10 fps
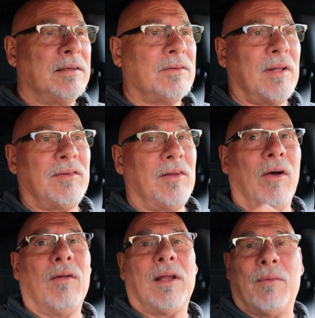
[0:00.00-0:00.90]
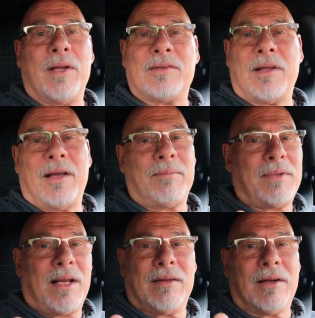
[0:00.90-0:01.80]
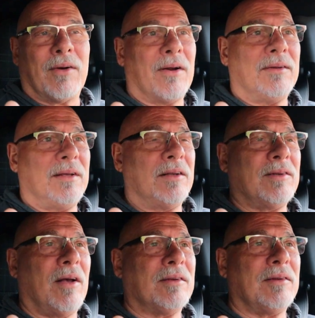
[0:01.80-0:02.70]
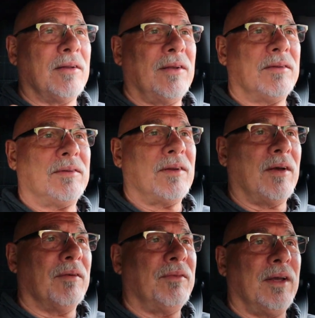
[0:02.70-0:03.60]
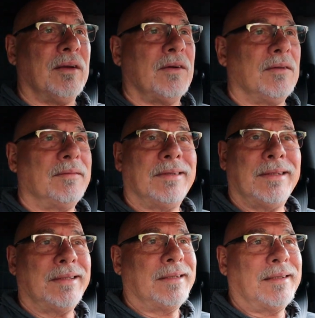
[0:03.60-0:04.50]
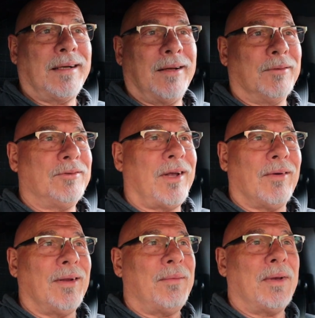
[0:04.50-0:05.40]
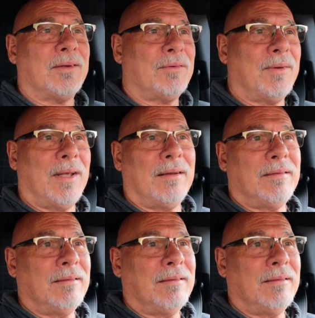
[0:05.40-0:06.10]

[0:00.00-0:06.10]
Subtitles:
So that's the only reason I updated the exhaust on this vehicle. I don't generally mess with it.